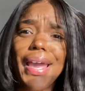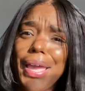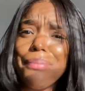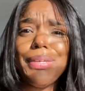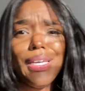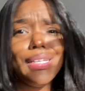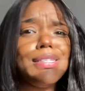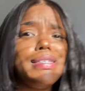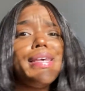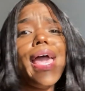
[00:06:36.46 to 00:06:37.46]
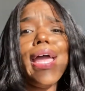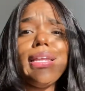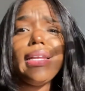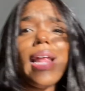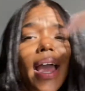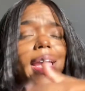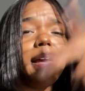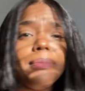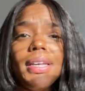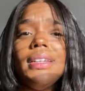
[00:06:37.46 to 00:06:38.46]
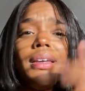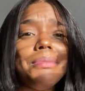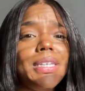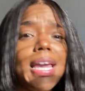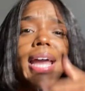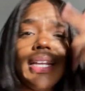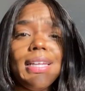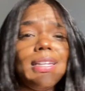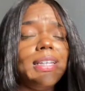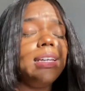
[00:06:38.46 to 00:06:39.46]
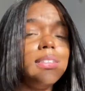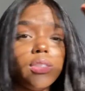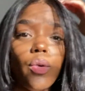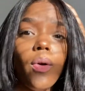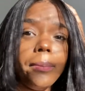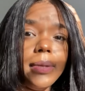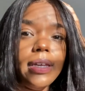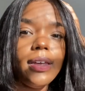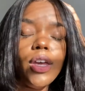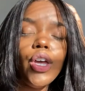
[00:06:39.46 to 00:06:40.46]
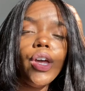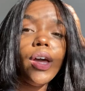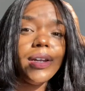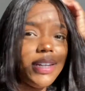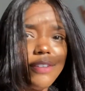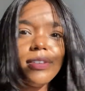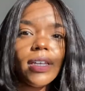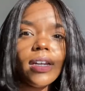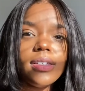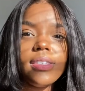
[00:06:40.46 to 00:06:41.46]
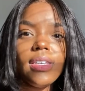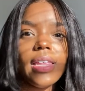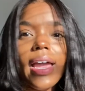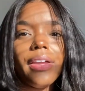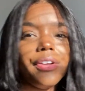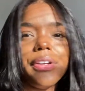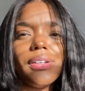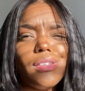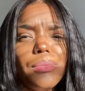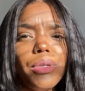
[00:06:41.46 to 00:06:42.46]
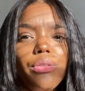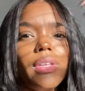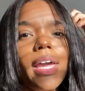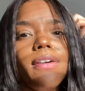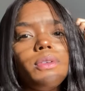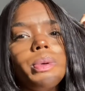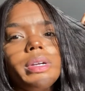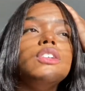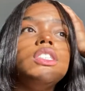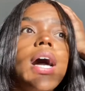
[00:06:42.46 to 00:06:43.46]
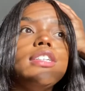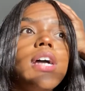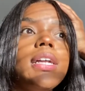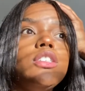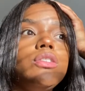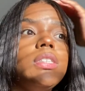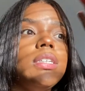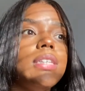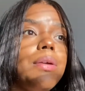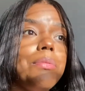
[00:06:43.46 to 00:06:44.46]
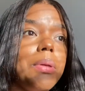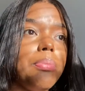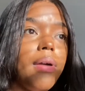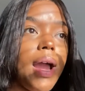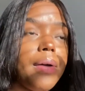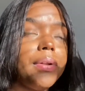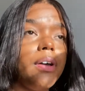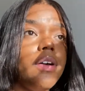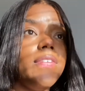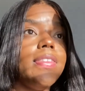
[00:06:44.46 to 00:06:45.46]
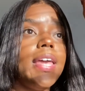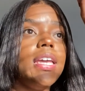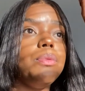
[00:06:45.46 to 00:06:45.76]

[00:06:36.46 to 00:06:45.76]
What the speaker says: am getting tatted. I am getting him yatted and inked on me. Definitely gonna see that. You're gonna see me do that, of course. So I try to do things that he would be proud of and that he